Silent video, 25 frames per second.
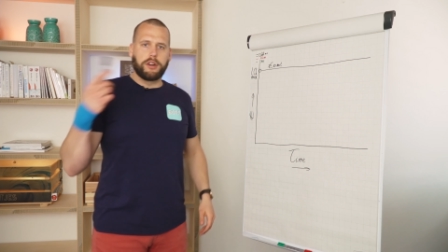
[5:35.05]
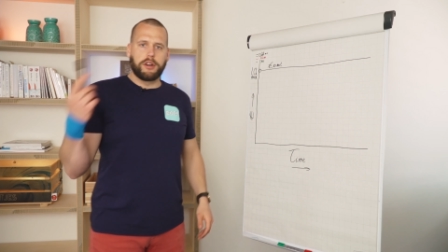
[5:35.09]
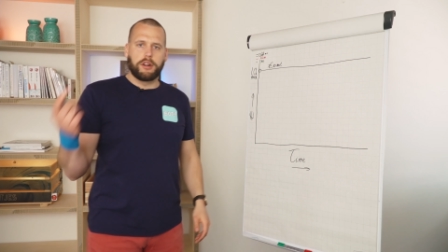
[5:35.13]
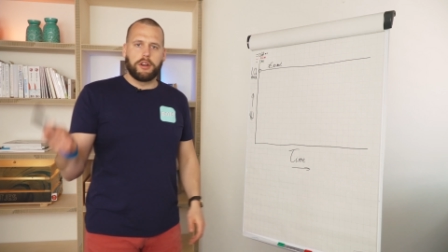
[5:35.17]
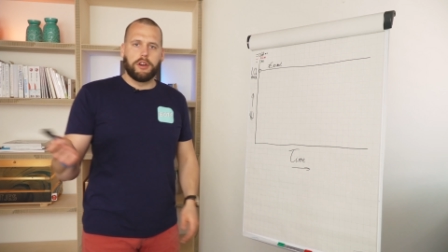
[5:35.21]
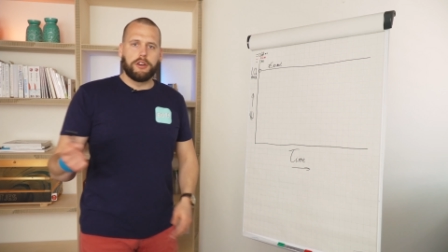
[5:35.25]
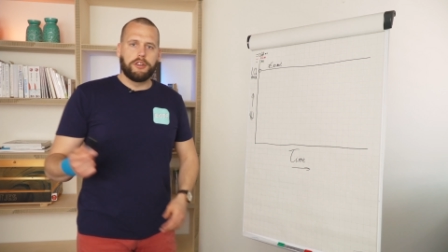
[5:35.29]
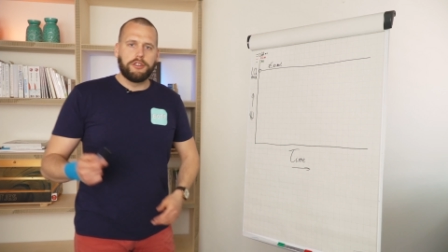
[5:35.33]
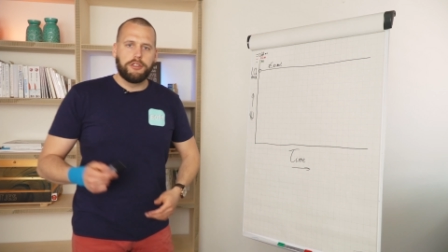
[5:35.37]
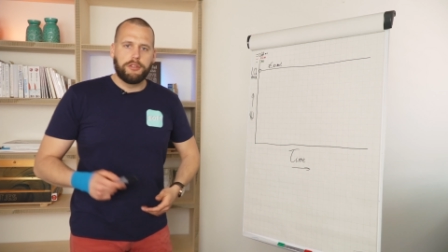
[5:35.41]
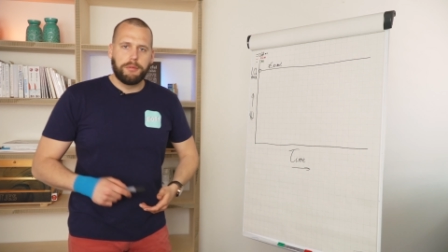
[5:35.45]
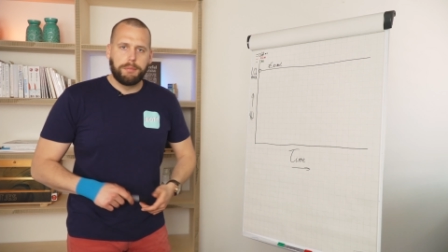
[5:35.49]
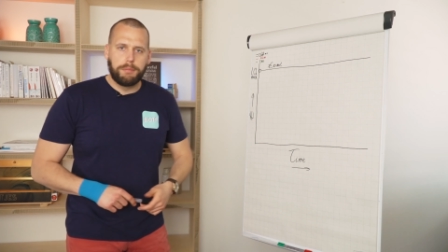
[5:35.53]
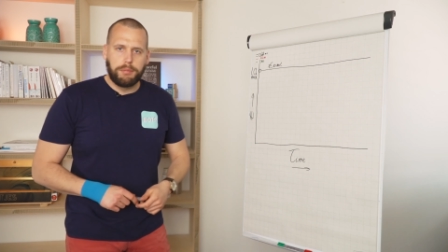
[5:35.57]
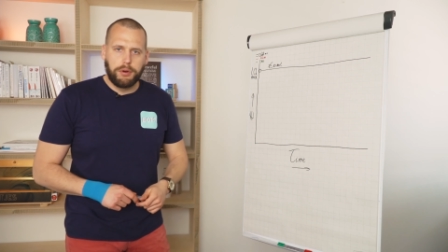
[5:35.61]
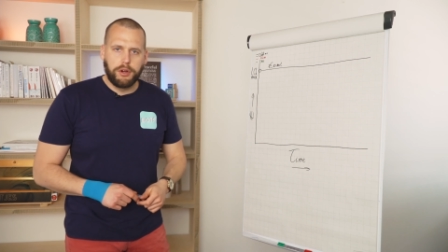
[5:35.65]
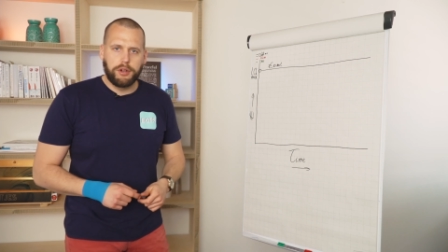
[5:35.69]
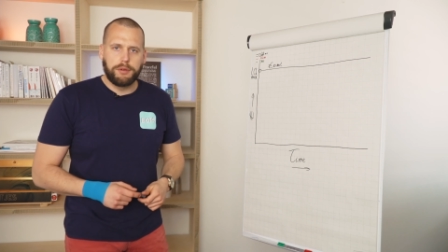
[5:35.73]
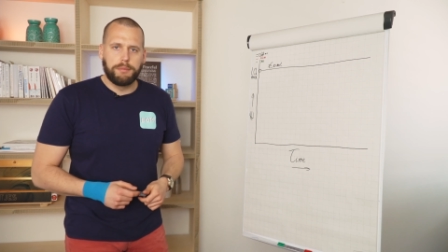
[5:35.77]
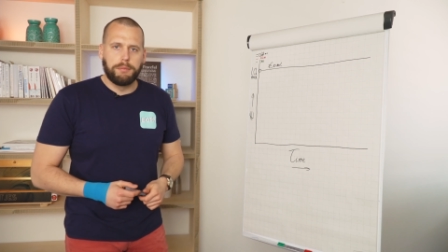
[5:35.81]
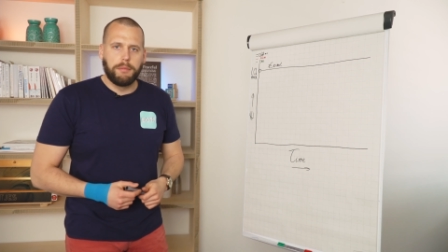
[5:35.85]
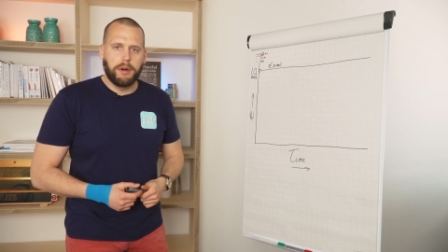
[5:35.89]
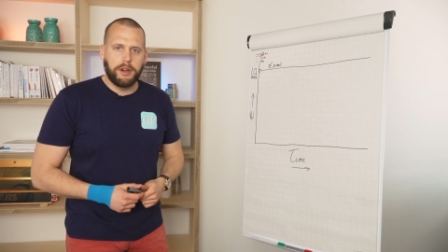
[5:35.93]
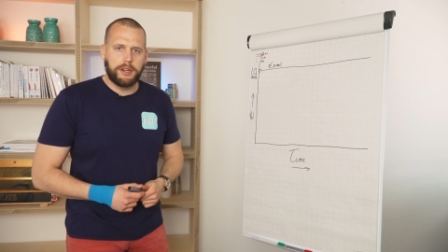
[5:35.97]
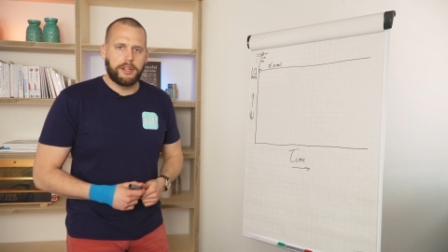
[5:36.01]
going to
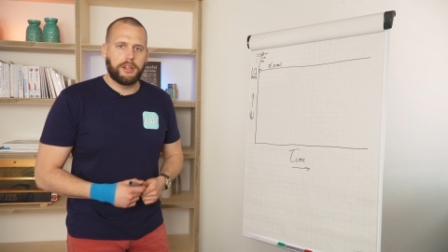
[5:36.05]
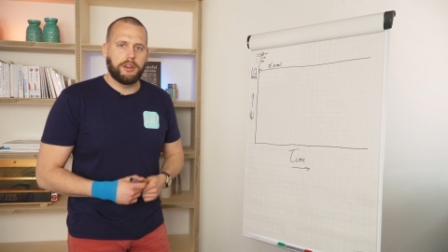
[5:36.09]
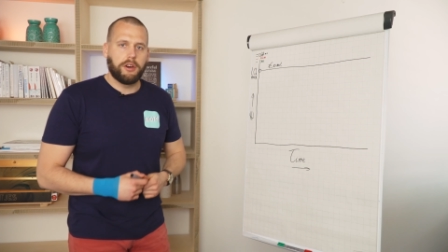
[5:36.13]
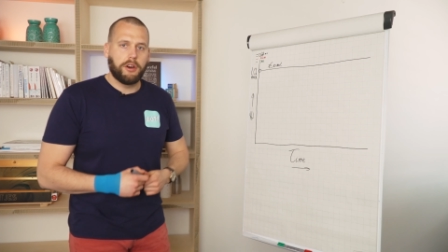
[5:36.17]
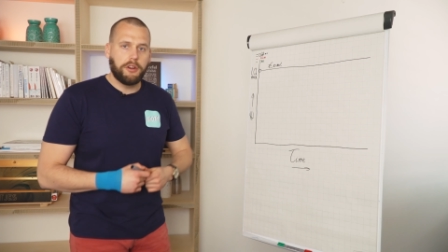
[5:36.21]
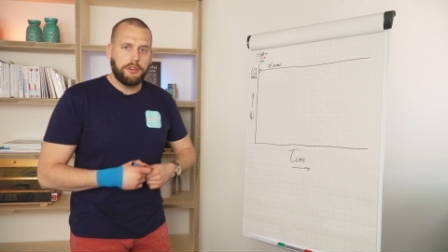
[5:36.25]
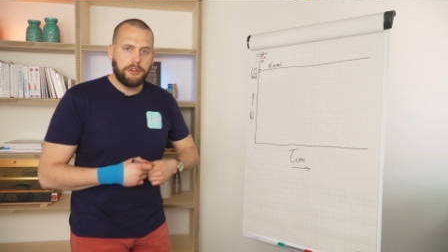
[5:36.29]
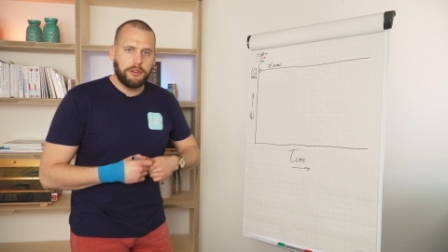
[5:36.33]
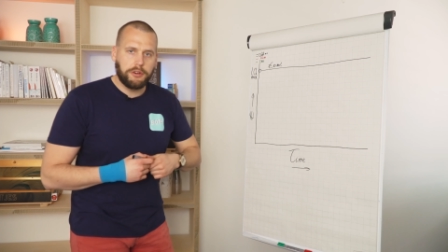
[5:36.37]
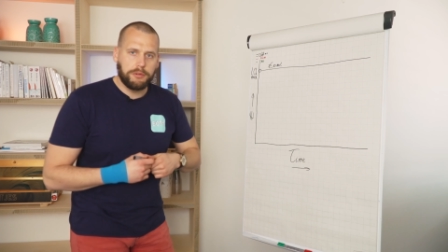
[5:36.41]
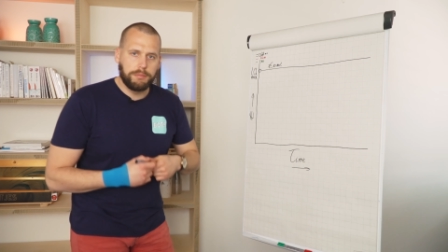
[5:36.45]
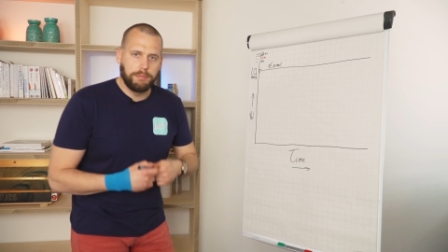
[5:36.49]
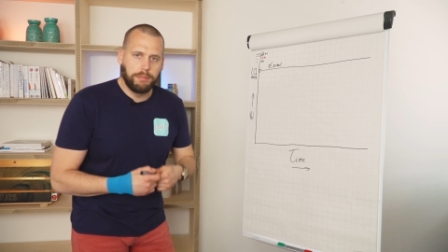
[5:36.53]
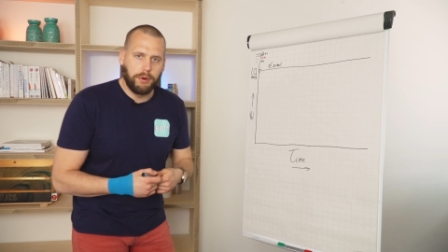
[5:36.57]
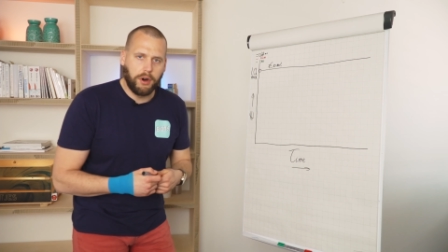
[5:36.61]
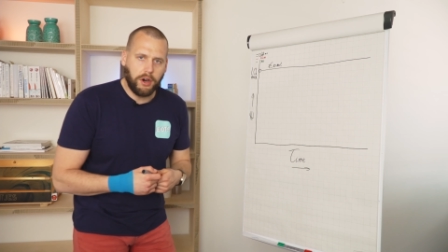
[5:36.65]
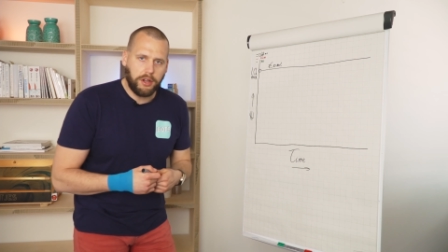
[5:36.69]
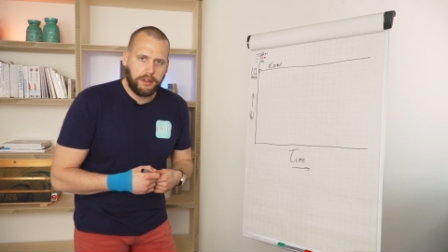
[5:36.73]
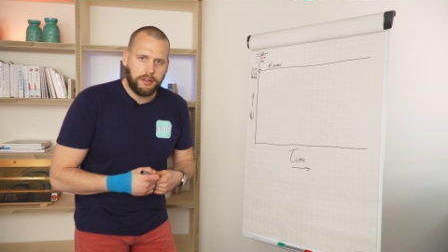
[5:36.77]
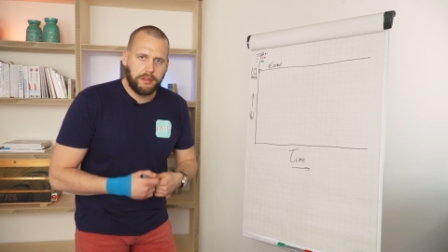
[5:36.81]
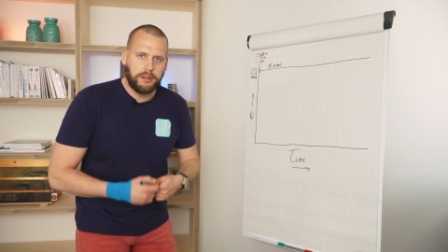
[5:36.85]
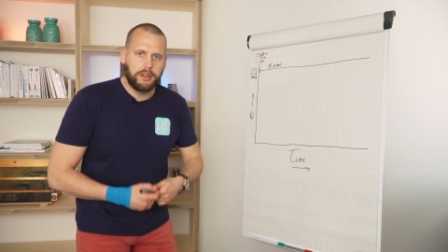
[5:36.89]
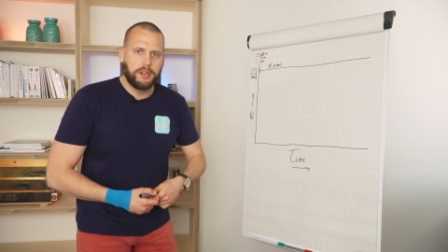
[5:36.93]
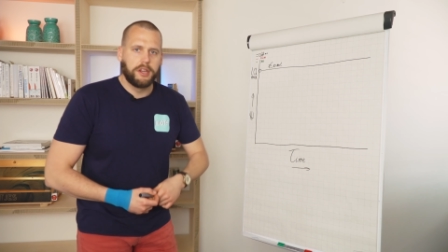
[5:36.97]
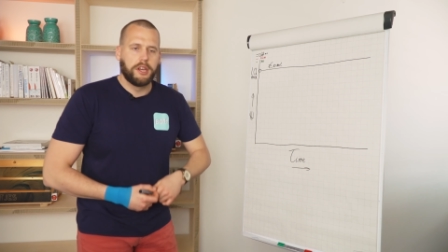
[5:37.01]
put money on your
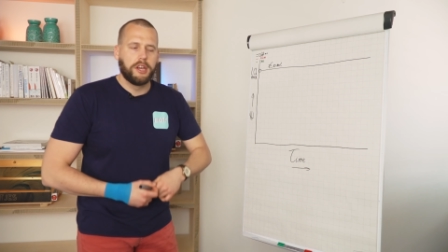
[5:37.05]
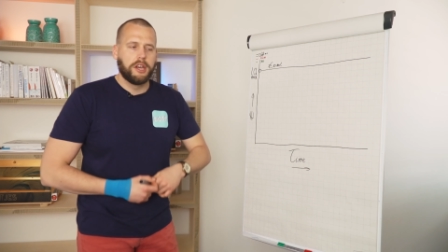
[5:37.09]
bot,